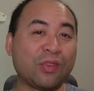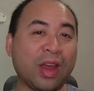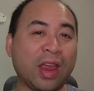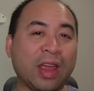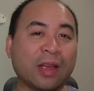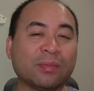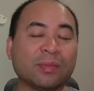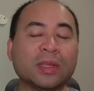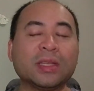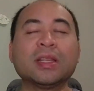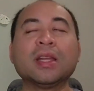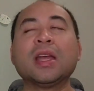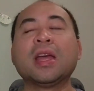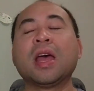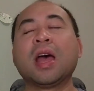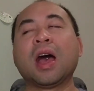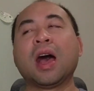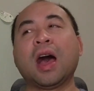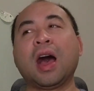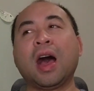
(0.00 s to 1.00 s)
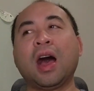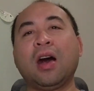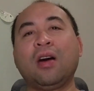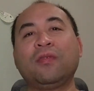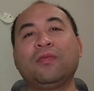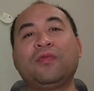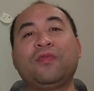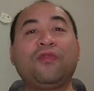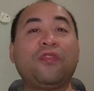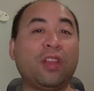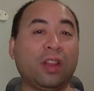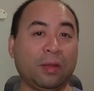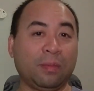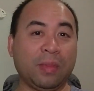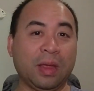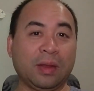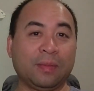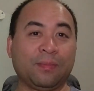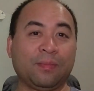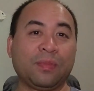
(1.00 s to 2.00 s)
grams of
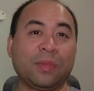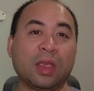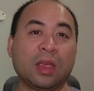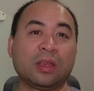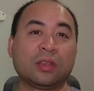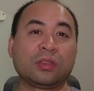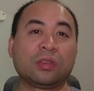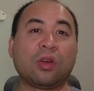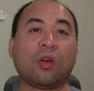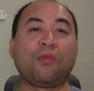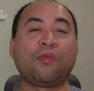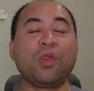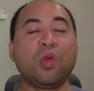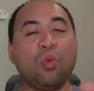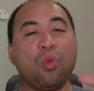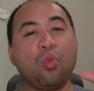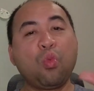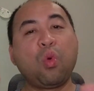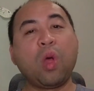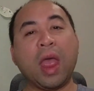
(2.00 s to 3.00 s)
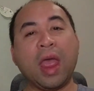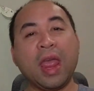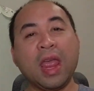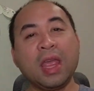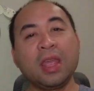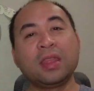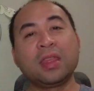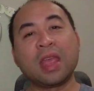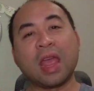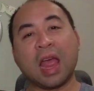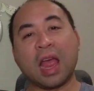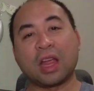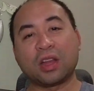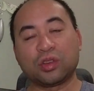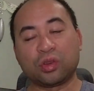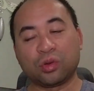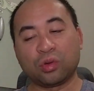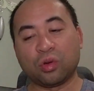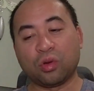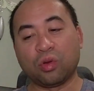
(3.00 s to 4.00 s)
filament. So if you weigh the
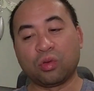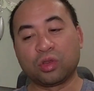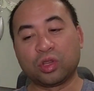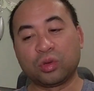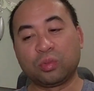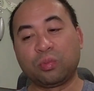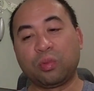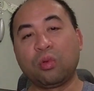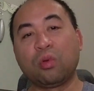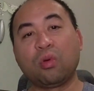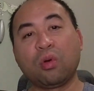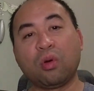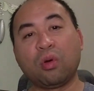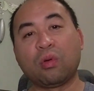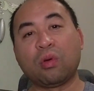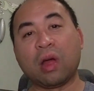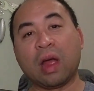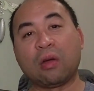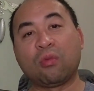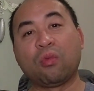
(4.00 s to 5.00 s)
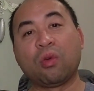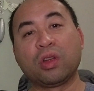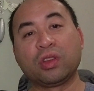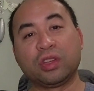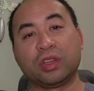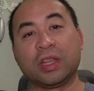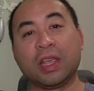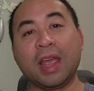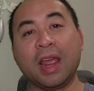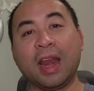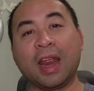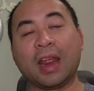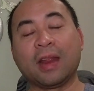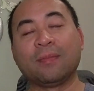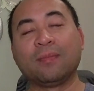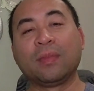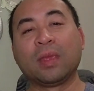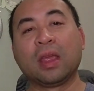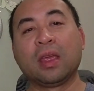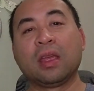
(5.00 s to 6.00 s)
actual spool once you get
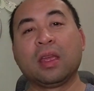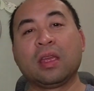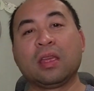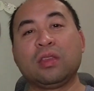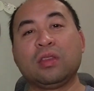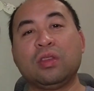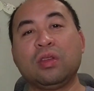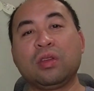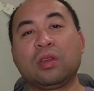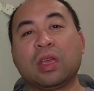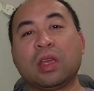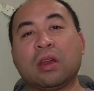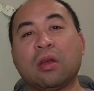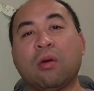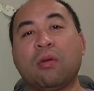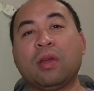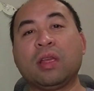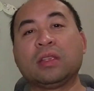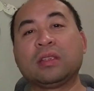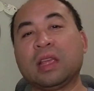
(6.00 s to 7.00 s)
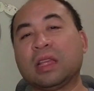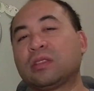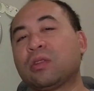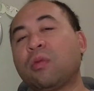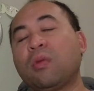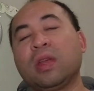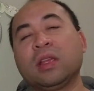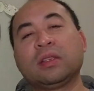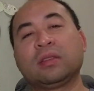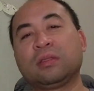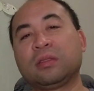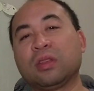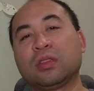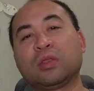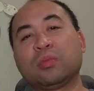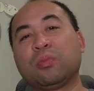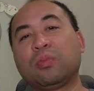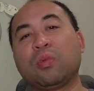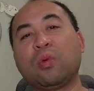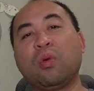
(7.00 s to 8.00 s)
it, you can always, the
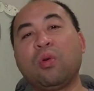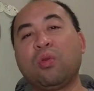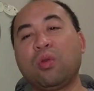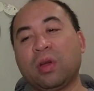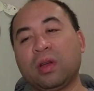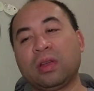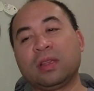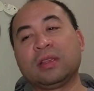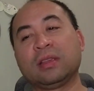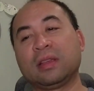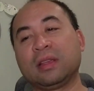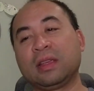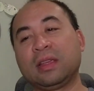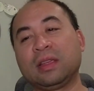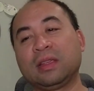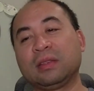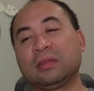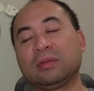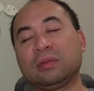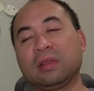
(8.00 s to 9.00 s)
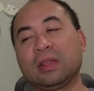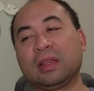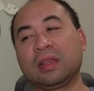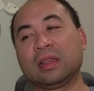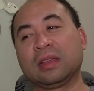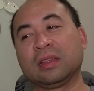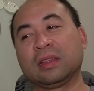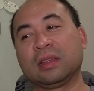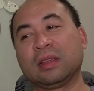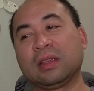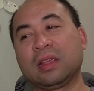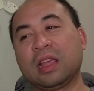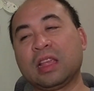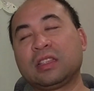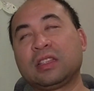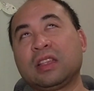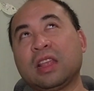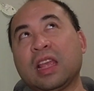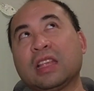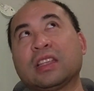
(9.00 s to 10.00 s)
spool
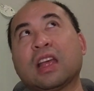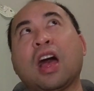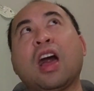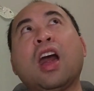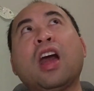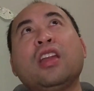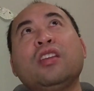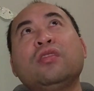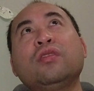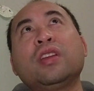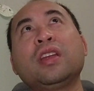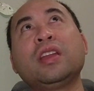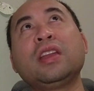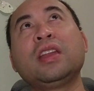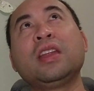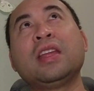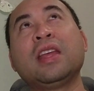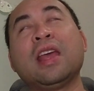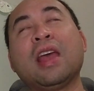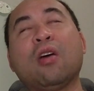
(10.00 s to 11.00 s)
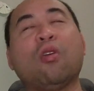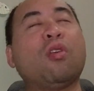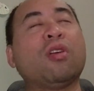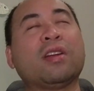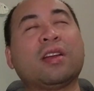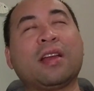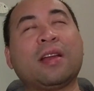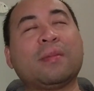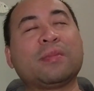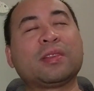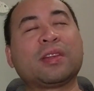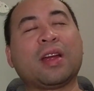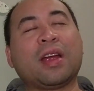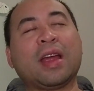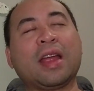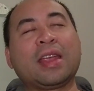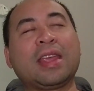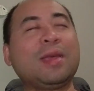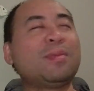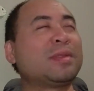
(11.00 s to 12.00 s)
it's 100, or I'm
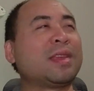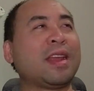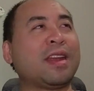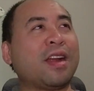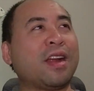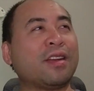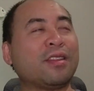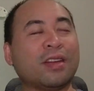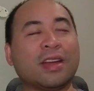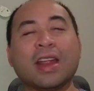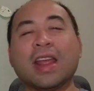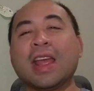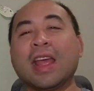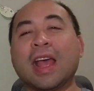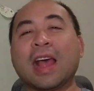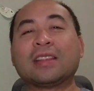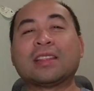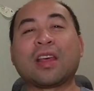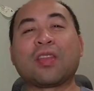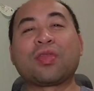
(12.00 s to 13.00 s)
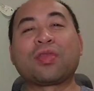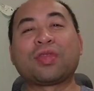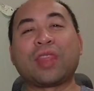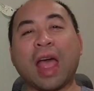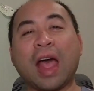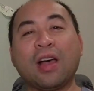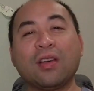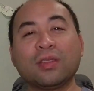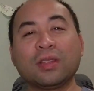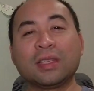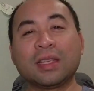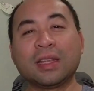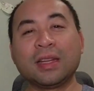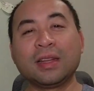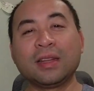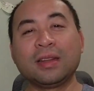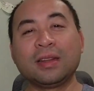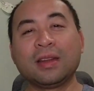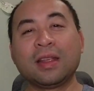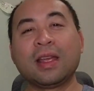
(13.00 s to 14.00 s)
sorry, I keep saying 100. It's
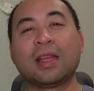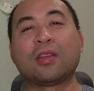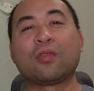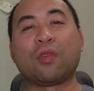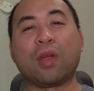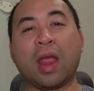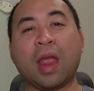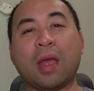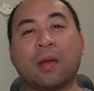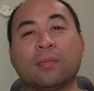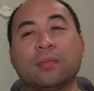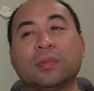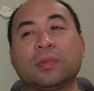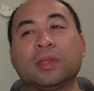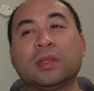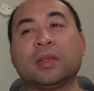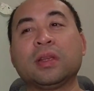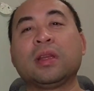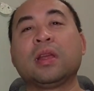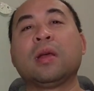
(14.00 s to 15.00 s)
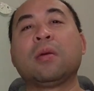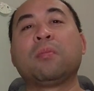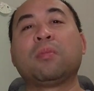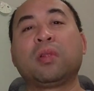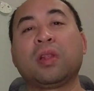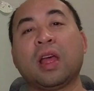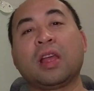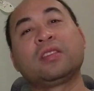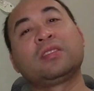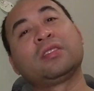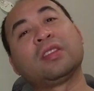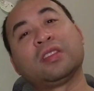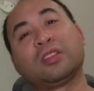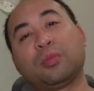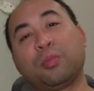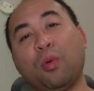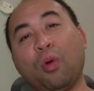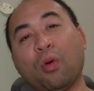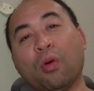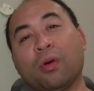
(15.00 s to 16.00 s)
1,000 grams plus the
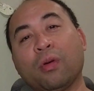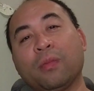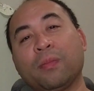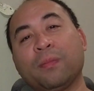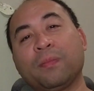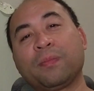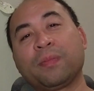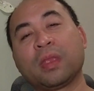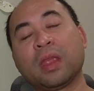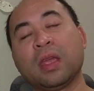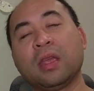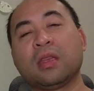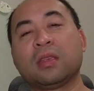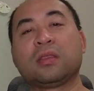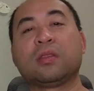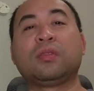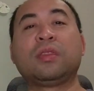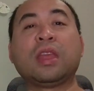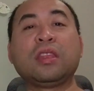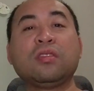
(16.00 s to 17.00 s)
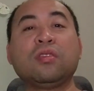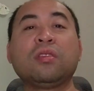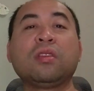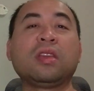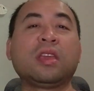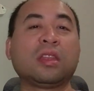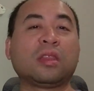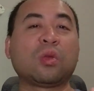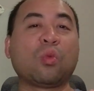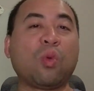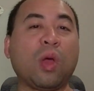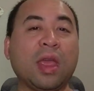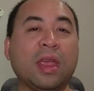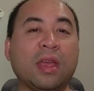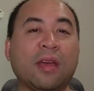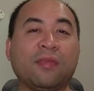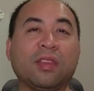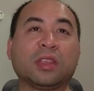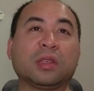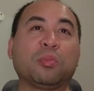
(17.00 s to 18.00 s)
spool. So then you can get the
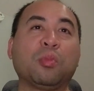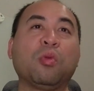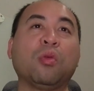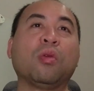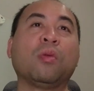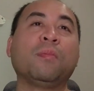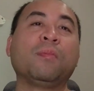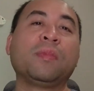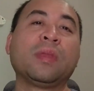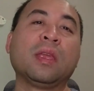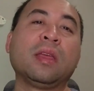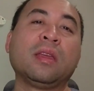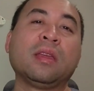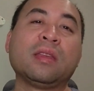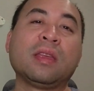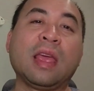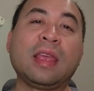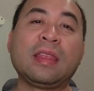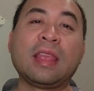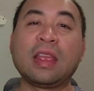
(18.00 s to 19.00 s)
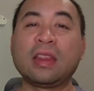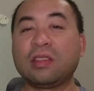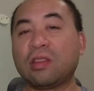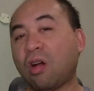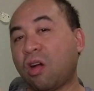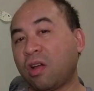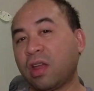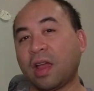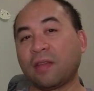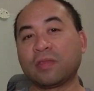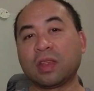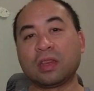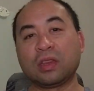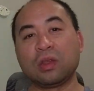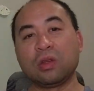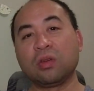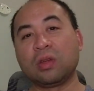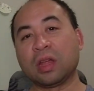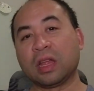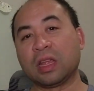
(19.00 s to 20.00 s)
weight of the spool. And then all you have to
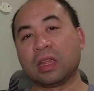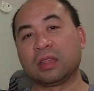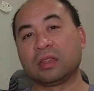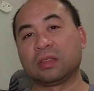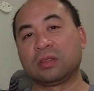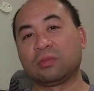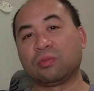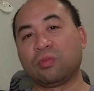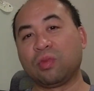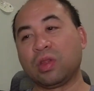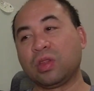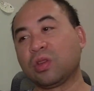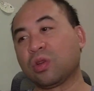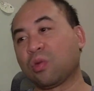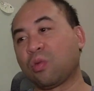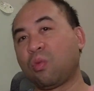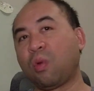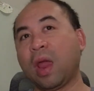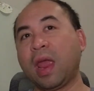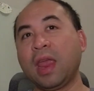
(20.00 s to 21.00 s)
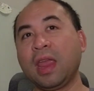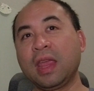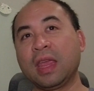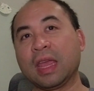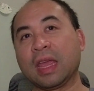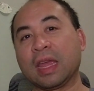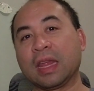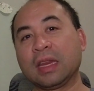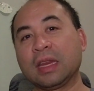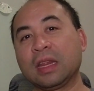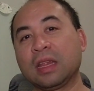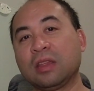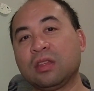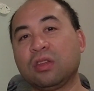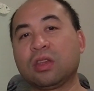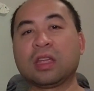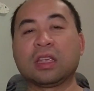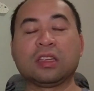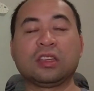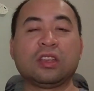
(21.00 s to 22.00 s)
do is, when you're weighing it,
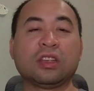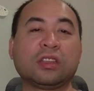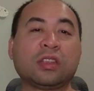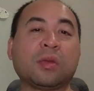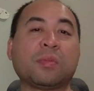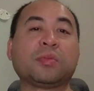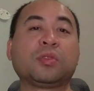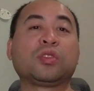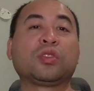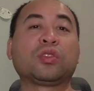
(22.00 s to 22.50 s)
you can just